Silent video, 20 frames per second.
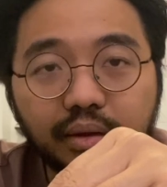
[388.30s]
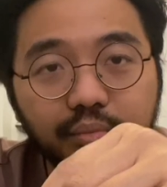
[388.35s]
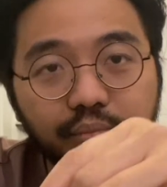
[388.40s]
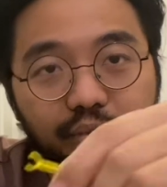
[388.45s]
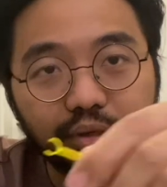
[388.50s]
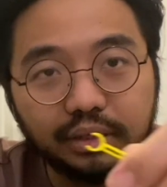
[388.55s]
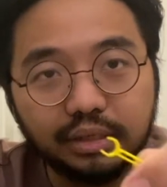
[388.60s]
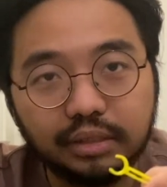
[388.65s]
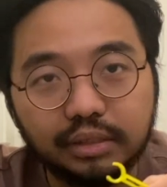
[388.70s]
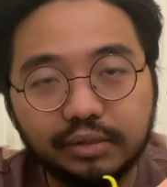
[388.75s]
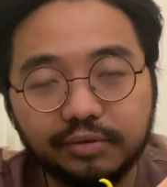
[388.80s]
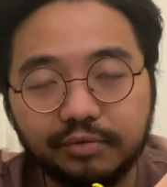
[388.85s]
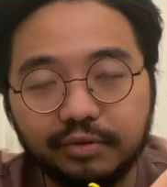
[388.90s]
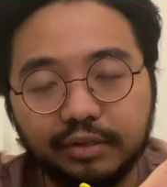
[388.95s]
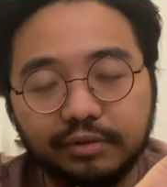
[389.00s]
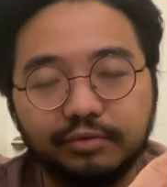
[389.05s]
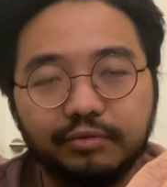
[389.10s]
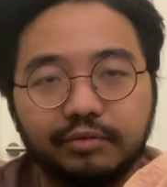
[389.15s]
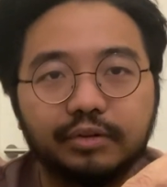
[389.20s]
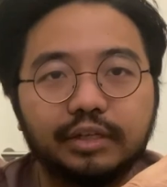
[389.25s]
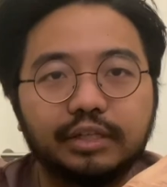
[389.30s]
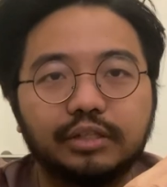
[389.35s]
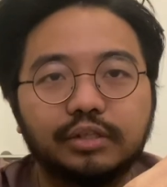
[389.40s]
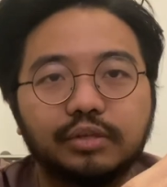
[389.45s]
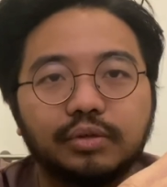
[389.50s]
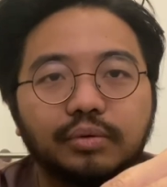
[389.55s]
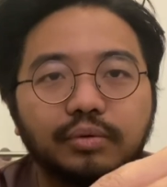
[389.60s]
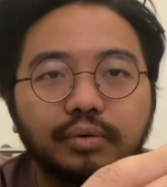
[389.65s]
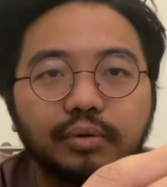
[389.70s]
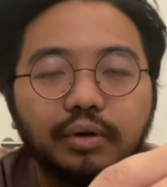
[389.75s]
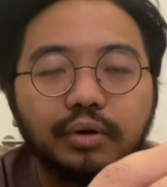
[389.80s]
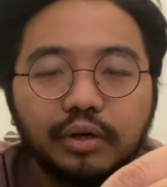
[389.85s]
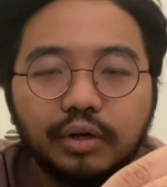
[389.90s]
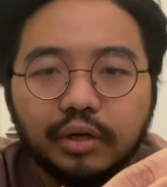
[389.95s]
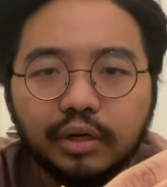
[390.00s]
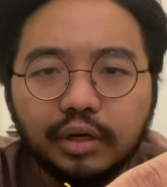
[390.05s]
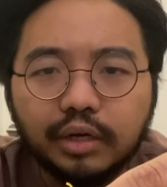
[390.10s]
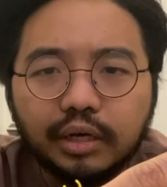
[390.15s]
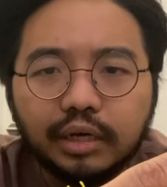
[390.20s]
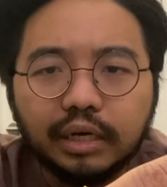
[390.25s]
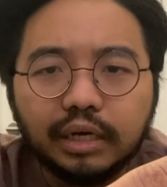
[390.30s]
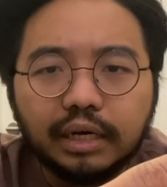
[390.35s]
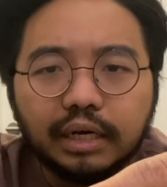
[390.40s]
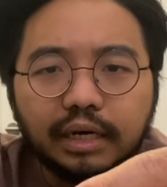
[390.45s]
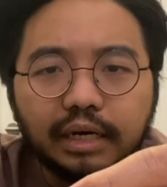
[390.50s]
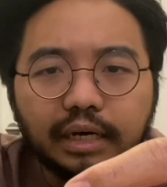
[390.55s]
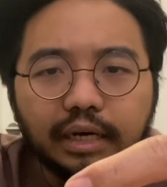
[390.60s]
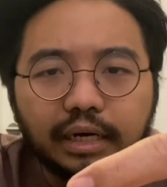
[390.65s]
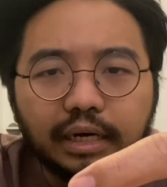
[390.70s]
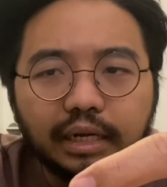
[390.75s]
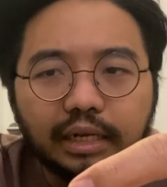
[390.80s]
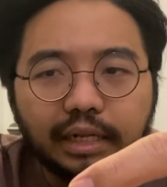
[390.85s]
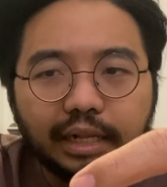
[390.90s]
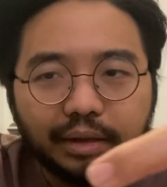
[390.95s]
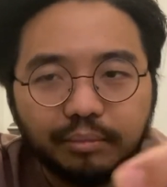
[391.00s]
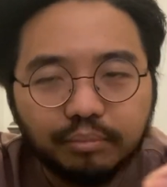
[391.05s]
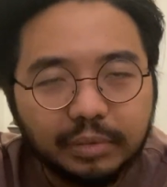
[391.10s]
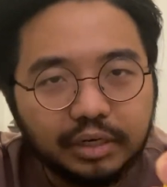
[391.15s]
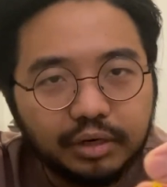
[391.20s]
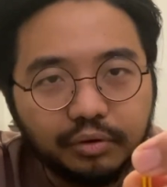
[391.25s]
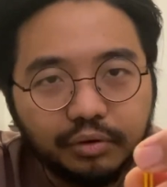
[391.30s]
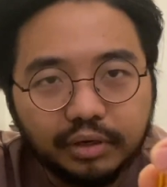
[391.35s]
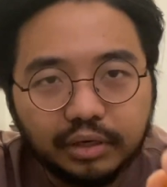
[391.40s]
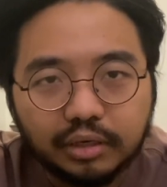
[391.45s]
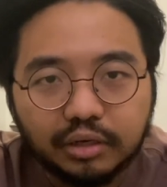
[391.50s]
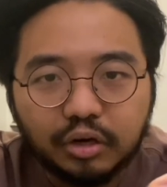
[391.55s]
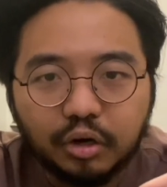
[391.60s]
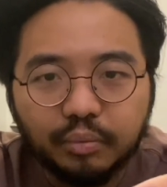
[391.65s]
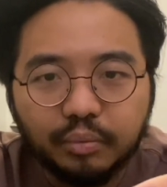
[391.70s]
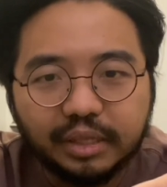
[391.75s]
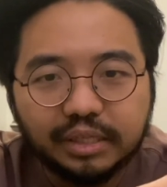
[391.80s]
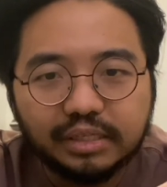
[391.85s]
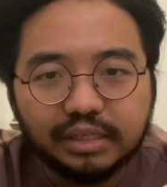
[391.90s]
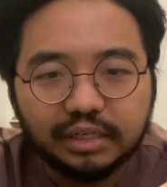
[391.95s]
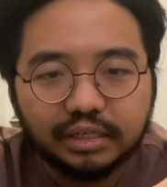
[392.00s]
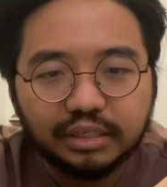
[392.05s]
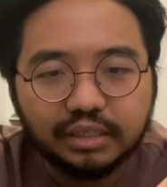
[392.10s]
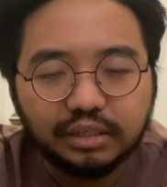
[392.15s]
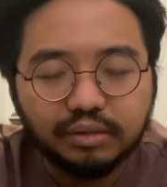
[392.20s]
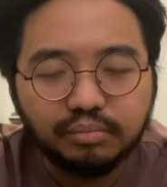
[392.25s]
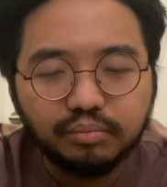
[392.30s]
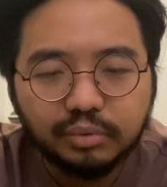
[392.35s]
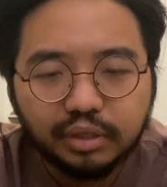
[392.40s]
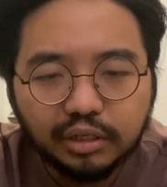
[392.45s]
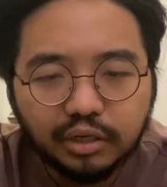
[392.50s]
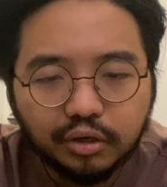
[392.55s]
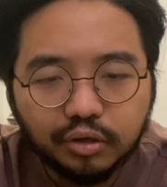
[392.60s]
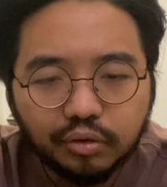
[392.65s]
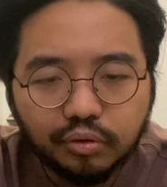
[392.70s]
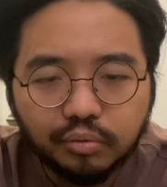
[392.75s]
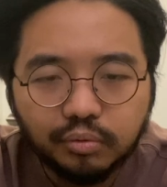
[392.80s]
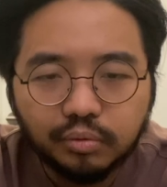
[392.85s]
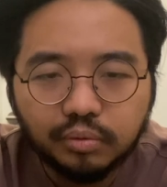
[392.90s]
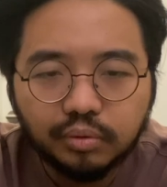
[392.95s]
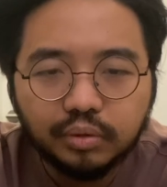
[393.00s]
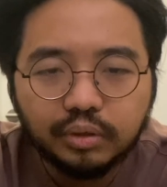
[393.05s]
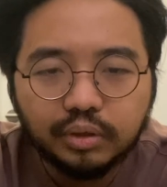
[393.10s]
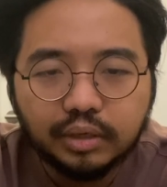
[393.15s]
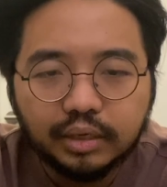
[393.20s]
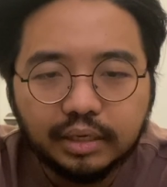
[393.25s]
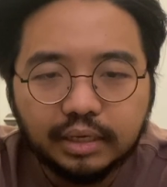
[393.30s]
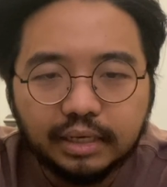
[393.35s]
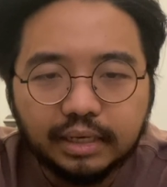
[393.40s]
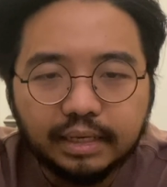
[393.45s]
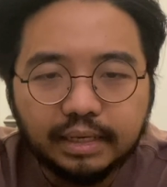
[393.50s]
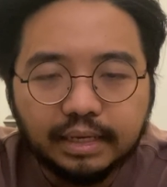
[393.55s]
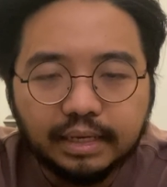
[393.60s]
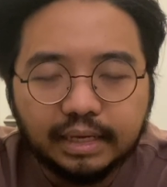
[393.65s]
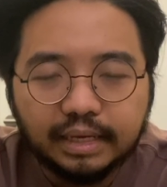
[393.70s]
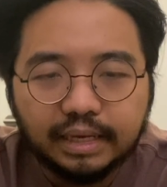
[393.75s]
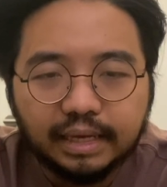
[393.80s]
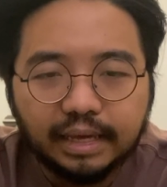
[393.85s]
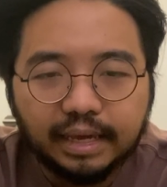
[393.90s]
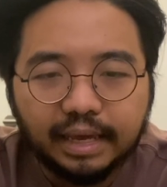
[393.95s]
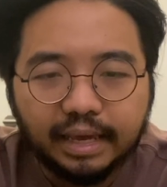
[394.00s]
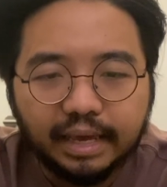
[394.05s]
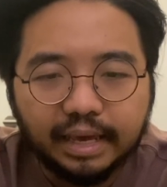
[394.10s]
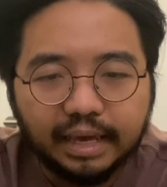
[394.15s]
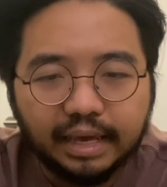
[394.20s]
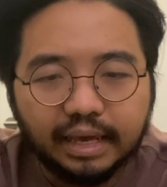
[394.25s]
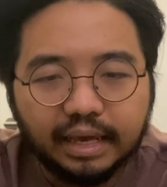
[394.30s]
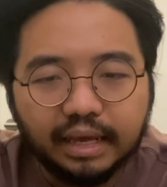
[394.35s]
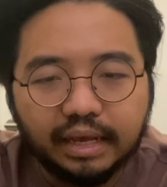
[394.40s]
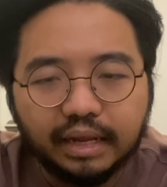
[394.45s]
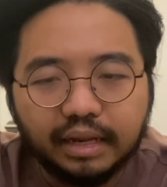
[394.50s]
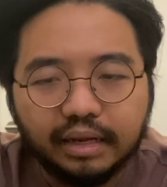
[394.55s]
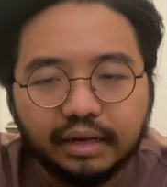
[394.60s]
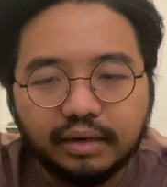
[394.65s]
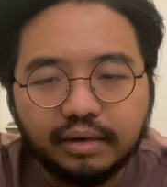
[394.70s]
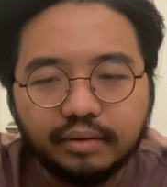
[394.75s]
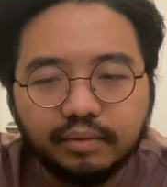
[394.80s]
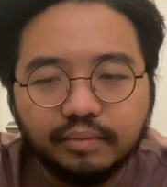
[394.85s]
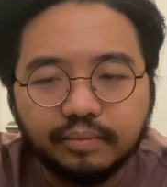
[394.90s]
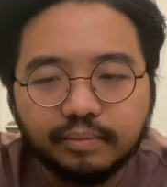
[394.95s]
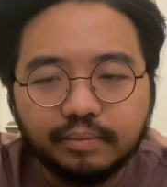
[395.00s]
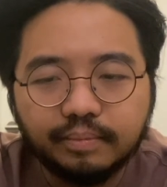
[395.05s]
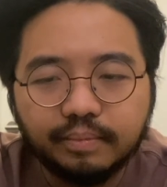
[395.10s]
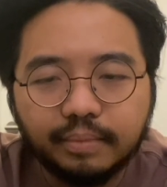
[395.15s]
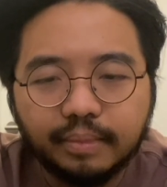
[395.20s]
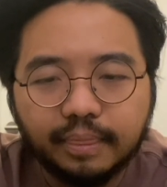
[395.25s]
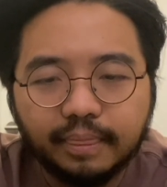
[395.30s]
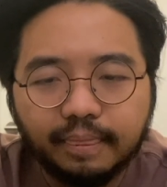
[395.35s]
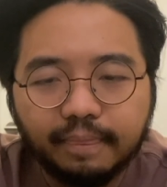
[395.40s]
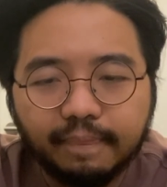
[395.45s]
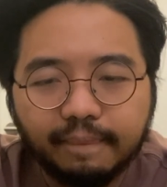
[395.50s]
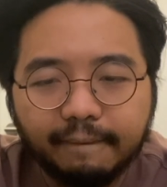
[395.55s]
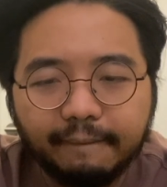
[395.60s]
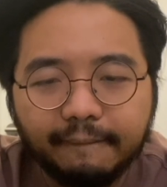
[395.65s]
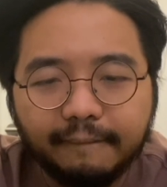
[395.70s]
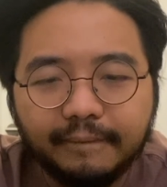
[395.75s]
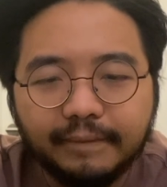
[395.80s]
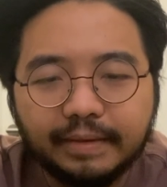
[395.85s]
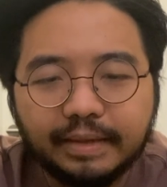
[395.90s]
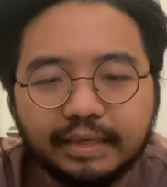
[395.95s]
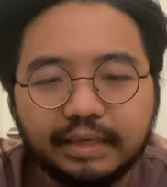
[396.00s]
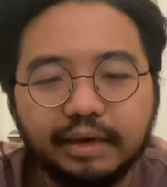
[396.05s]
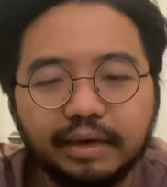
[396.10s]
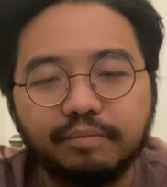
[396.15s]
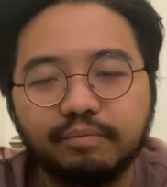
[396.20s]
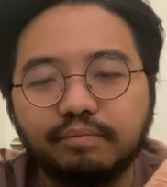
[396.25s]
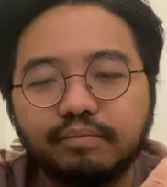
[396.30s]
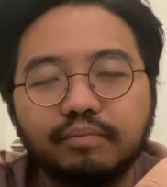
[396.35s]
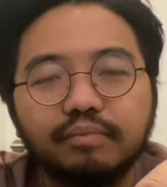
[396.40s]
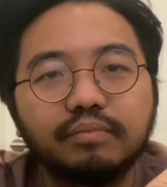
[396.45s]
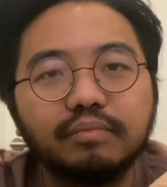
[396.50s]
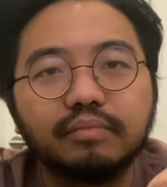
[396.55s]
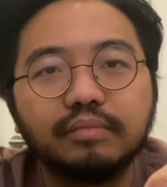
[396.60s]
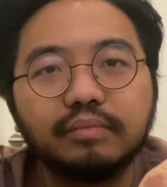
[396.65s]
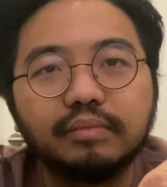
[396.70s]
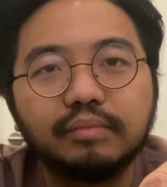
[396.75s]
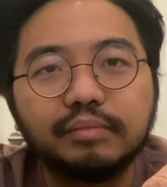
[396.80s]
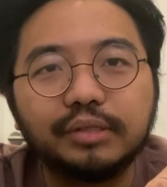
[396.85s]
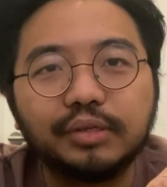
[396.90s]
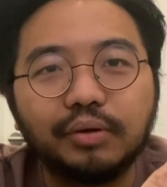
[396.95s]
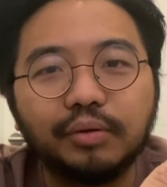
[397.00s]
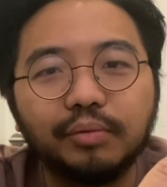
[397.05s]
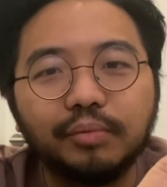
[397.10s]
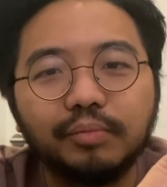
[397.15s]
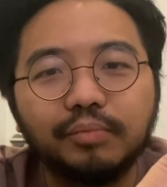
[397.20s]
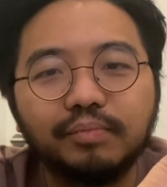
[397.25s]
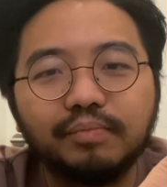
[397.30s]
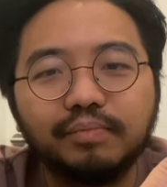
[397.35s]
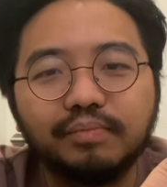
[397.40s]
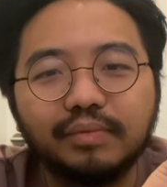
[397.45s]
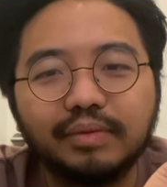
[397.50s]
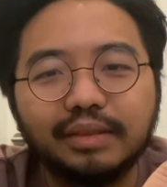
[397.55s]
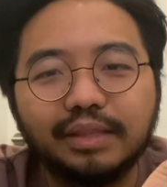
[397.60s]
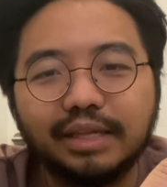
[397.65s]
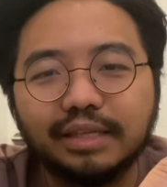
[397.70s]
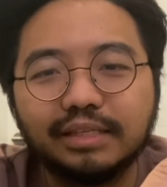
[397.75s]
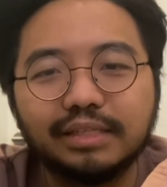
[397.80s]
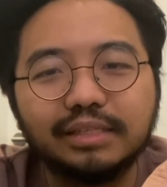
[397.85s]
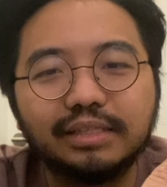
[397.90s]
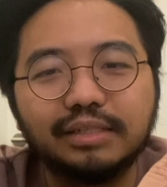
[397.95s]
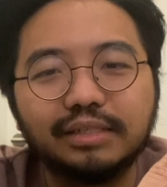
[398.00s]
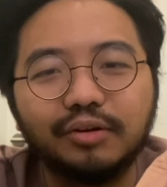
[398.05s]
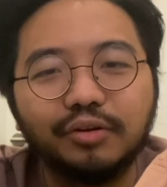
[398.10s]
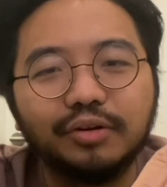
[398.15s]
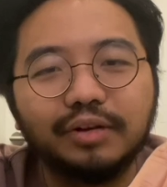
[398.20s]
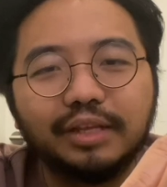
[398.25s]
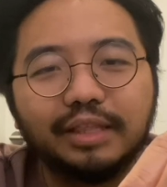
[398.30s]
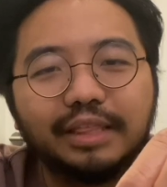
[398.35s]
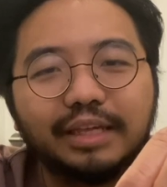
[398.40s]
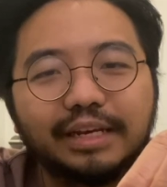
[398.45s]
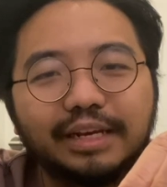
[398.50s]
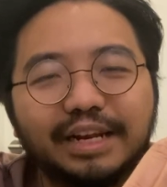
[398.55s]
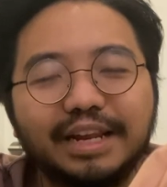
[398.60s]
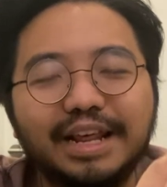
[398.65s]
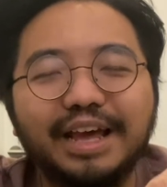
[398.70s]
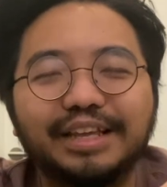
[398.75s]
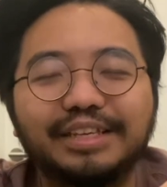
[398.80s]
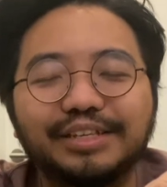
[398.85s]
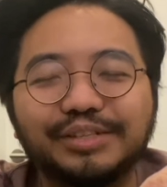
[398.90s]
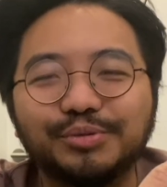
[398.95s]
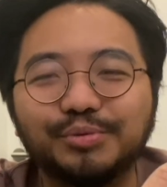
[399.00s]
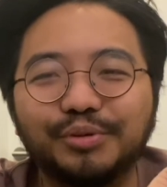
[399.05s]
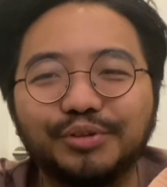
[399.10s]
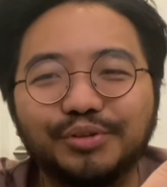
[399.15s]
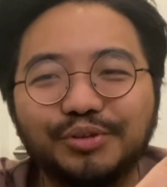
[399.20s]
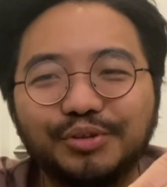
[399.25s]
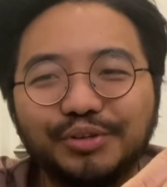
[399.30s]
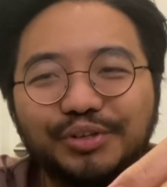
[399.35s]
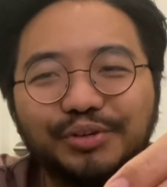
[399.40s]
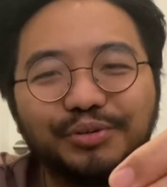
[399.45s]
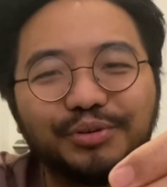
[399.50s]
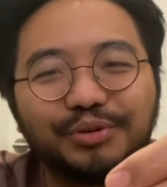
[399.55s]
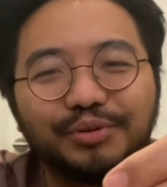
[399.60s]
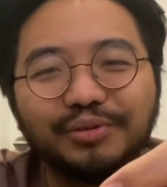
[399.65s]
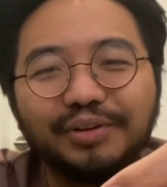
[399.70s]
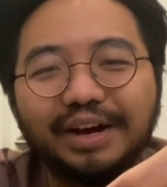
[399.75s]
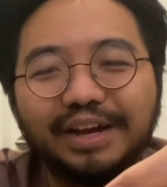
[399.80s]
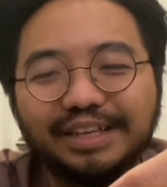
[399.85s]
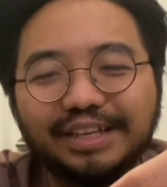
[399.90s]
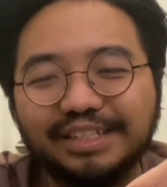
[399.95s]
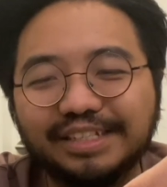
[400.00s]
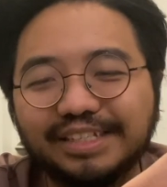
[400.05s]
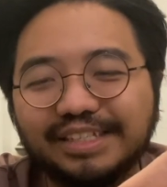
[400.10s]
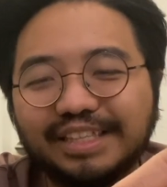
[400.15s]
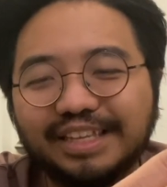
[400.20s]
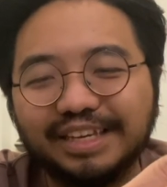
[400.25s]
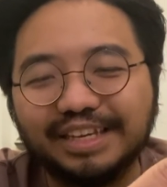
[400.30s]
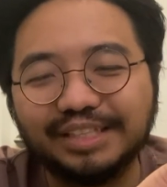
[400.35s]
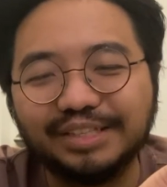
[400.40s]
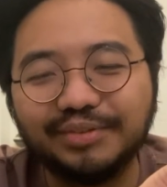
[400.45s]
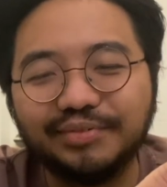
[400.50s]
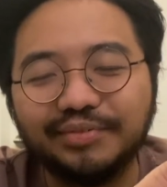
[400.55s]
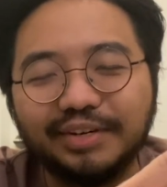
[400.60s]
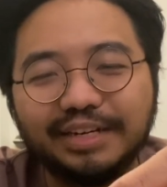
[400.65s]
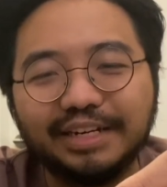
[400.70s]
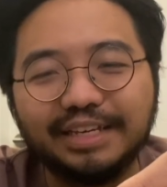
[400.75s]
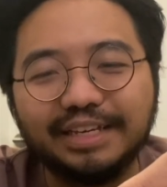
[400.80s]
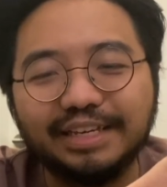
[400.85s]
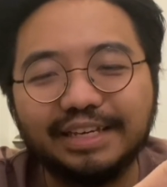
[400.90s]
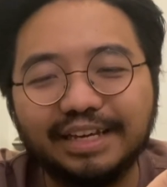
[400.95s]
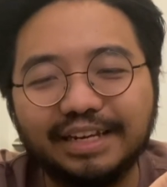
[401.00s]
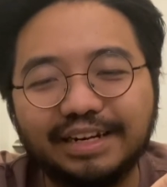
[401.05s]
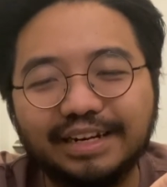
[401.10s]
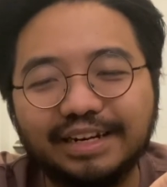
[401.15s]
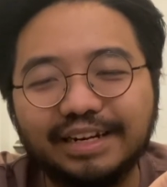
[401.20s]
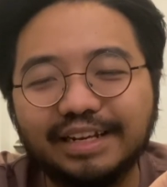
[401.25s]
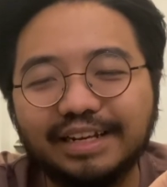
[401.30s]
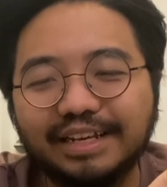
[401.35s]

please feel free to let me know in the comment section below. And yeah, so that's the only thing that I just want to show you. I just think it's funny, and